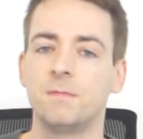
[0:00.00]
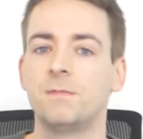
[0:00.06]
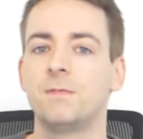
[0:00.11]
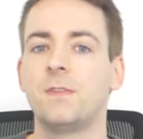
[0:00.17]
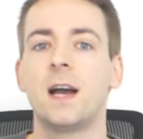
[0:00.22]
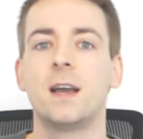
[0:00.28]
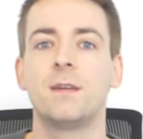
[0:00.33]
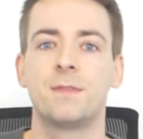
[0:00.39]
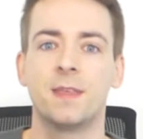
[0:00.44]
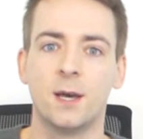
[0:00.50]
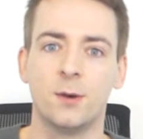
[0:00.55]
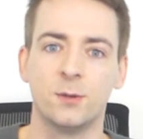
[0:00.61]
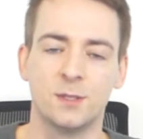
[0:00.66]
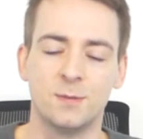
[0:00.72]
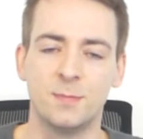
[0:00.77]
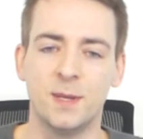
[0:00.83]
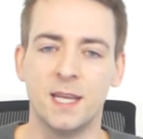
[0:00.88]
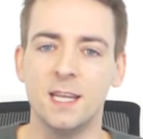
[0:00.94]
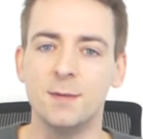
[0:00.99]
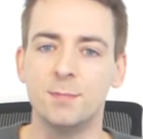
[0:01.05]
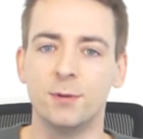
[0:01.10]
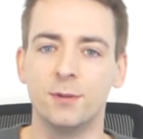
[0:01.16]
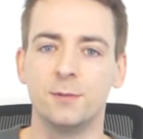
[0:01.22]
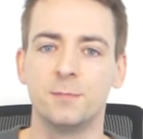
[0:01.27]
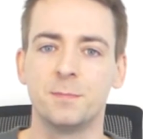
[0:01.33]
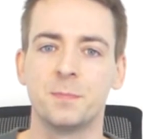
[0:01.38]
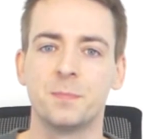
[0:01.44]
5,000
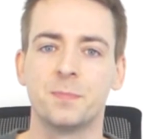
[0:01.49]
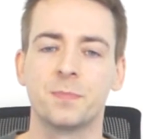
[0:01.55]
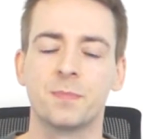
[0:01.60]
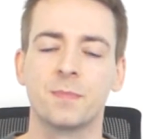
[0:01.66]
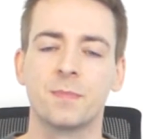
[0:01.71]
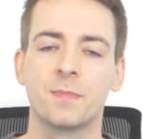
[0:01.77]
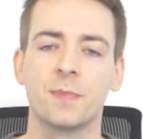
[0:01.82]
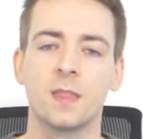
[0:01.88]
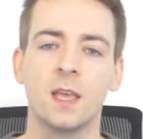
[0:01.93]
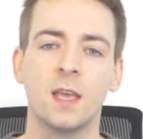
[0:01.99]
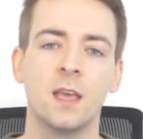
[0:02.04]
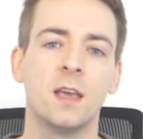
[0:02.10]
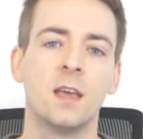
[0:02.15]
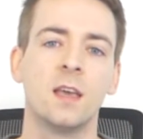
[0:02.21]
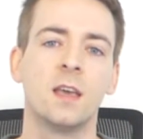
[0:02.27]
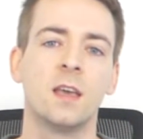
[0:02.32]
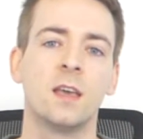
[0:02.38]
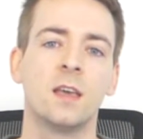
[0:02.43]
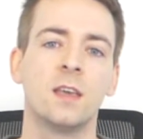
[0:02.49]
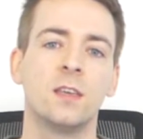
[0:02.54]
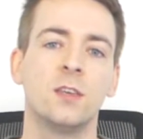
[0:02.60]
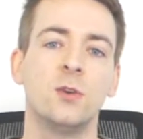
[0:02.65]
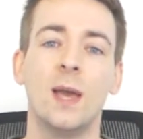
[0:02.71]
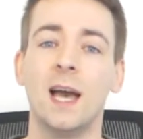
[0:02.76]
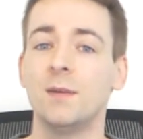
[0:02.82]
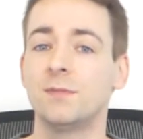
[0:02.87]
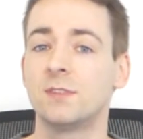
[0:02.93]
people.
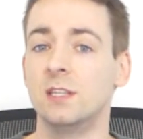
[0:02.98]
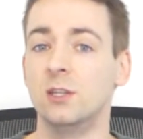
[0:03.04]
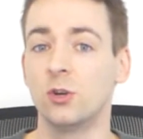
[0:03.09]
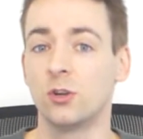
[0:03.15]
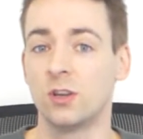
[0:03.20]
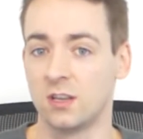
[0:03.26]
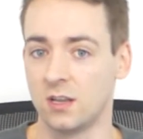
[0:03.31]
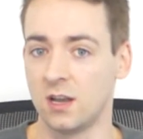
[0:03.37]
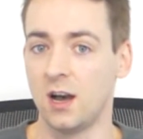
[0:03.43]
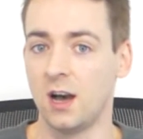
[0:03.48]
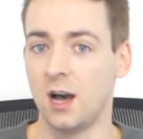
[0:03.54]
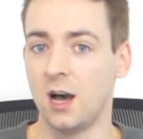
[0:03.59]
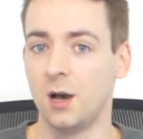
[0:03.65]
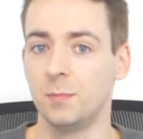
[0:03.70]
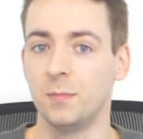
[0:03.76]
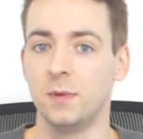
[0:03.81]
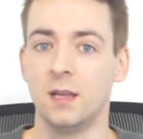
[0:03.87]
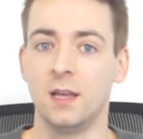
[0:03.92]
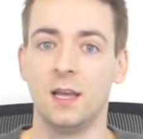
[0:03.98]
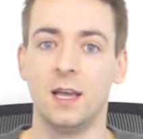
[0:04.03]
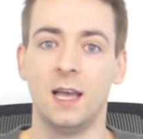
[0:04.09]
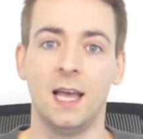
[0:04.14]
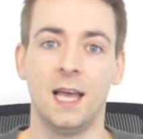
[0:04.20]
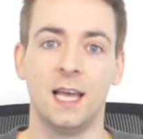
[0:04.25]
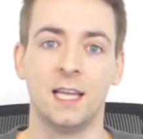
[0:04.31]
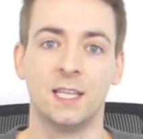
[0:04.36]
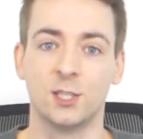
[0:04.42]
You have to look calm
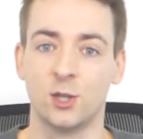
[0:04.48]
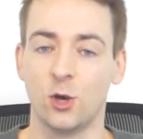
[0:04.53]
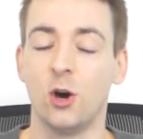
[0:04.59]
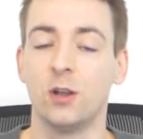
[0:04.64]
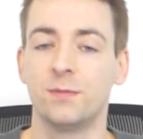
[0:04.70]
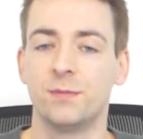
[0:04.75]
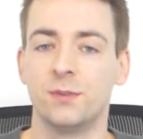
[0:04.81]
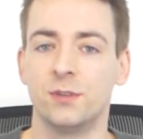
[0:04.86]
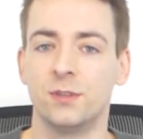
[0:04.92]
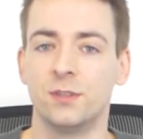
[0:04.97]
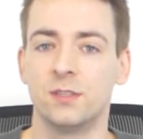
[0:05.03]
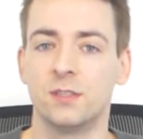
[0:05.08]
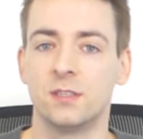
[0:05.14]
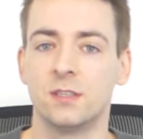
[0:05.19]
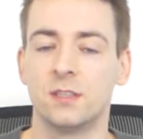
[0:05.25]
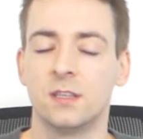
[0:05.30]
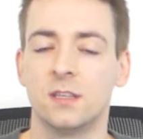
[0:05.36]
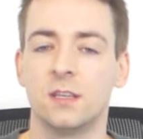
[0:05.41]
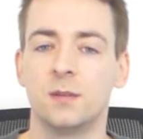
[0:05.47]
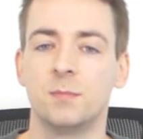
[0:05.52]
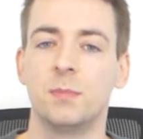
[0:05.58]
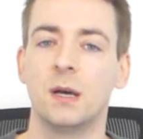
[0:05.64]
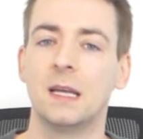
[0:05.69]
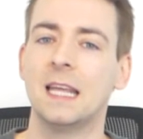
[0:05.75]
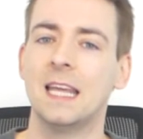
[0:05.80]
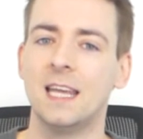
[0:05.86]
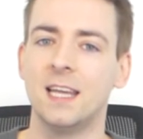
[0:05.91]
and confident,
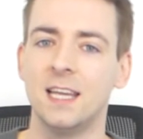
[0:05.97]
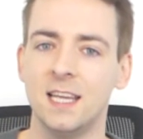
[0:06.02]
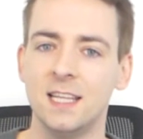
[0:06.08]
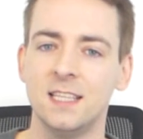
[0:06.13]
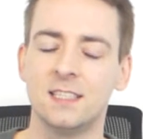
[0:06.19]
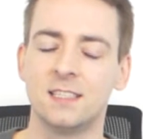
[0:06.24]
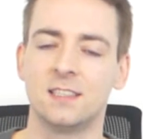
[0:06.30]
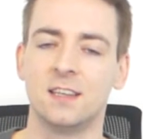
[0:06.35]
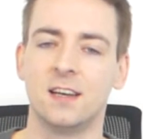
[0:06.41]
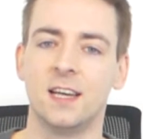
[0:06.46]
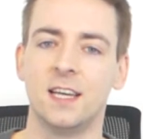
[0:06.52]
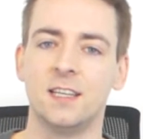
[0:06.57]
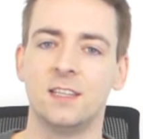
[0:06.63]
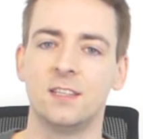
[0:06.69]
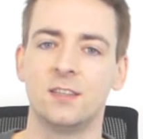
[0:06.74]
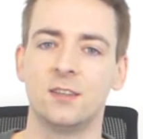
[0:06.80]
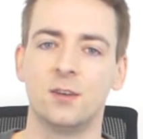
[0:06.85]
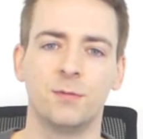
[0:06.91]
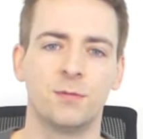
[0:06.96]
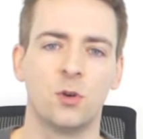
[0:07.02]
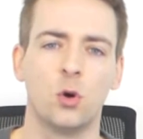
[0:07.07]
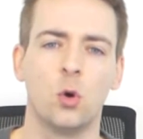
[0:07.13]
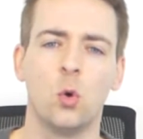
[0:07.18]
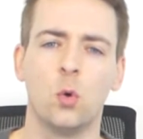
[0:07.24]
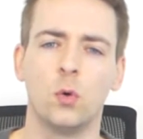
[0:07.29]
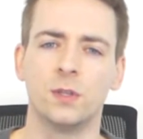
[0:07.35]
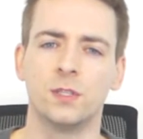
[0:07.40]
but inside, of
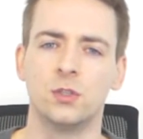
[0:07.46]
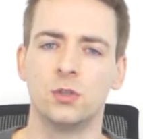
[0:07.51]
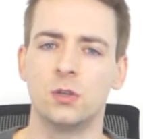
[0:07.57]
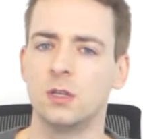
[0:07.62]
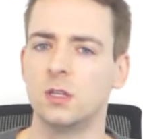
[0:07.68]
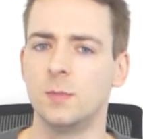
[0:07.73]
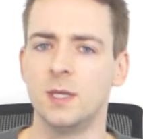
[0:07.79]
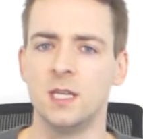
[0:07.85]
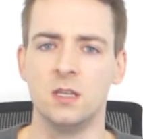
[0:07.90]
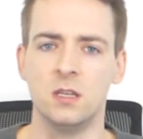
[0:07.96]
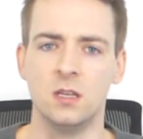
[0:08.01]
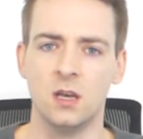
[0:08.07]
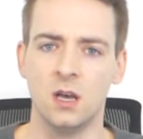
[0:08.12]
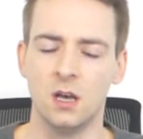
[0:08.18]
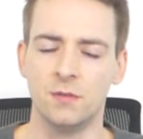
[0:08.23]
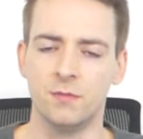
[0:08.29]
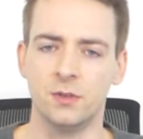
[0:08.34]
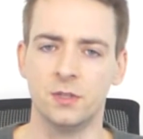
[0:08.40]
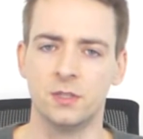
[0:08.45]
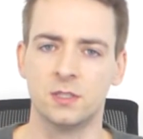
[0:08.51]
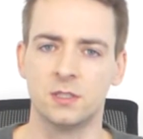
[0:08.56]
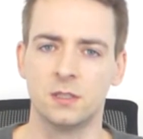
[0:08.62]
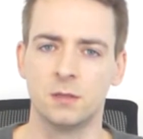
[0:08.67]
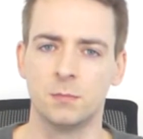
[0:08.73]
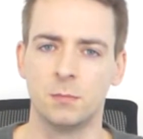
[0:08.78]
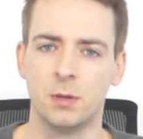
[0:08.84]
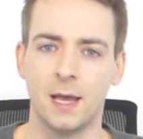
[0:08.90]
course, you're going to be nervous,
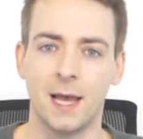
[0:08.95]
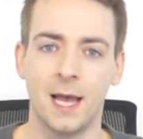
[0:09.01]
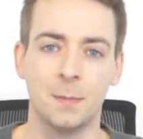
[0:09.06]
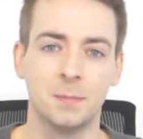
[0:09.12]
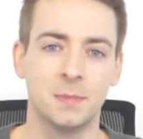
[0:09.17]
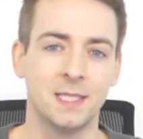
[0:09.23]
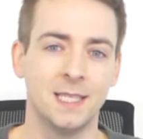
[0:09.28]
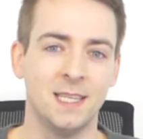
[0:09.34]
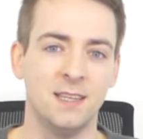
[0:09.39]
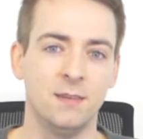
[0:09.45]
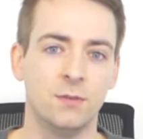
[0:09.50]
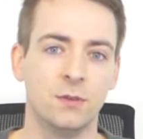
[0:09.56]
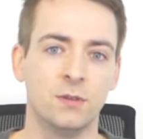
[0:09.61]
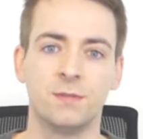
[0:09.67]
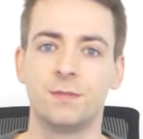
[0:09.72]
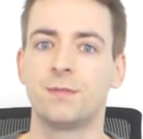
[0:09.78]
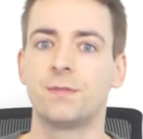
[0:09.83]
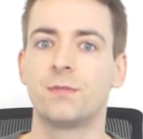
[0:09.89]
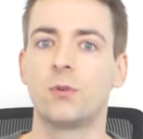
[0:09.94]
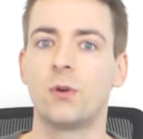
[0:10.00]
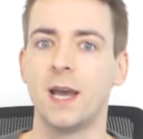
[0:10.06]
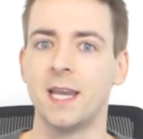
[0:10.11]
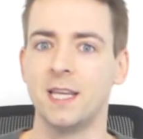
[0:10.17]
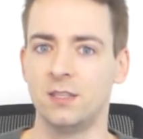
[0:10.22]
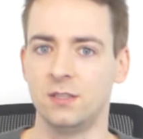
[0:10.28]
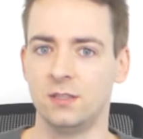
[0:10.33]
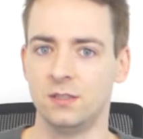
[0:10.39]
perhaps even
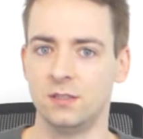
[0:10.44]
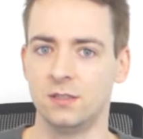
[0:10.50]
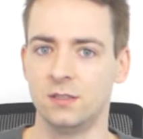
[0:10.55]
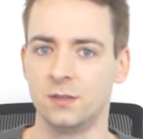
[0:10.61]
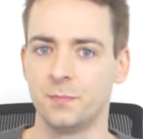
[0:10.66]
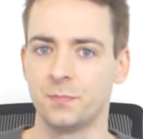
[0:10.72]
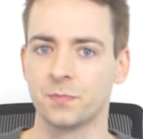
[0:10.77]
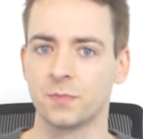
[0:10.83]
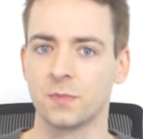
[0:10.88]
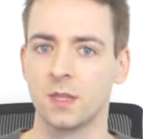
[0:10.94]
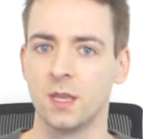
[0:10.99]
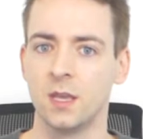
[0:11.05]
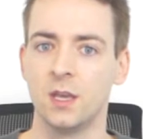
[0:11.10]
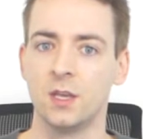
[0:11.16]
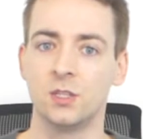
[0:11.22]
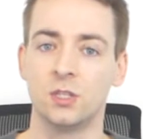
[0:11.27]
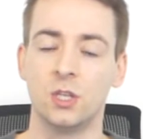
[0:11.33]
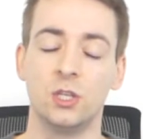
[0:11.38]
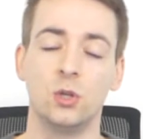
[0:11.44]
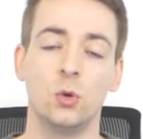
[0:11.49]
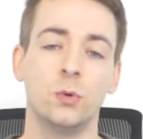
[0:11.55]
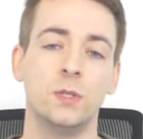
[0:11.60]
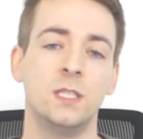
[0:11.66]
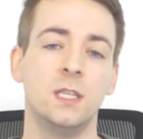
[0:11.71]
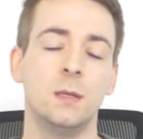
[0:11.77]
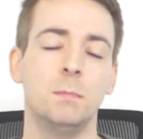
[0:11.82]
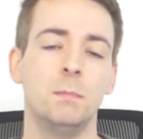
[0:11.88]
frightened. So your
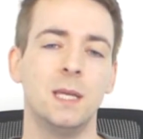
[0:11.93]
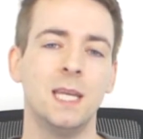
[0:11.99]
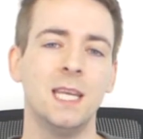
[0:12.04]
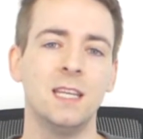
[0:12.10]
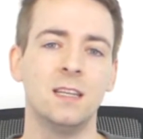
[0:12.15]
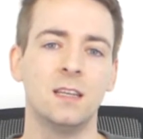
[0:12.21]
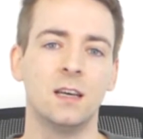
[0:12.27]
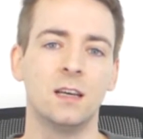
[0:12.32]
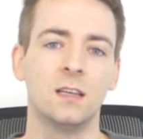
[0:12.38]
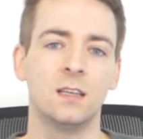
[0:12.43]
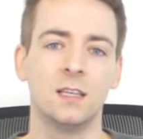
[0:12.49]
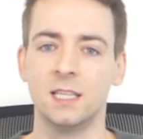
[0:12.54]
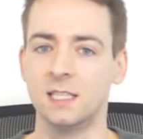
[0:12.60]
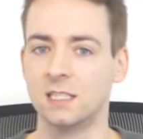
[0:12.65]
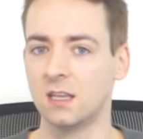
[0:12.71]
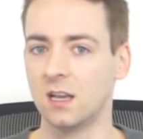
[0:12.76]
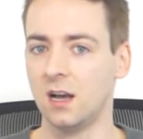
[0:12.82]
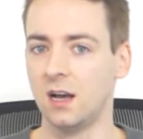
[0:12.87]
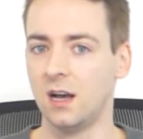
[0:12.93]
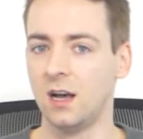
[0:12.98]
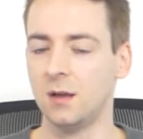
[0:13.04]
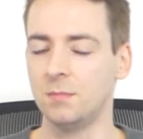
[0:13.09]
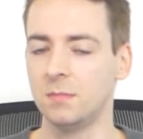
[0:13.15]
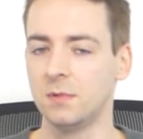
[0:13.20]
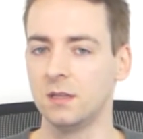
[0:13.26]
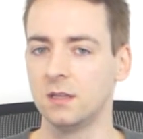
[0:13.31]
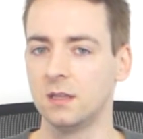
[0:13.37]
demeanor is
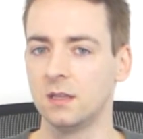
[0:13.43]
calm,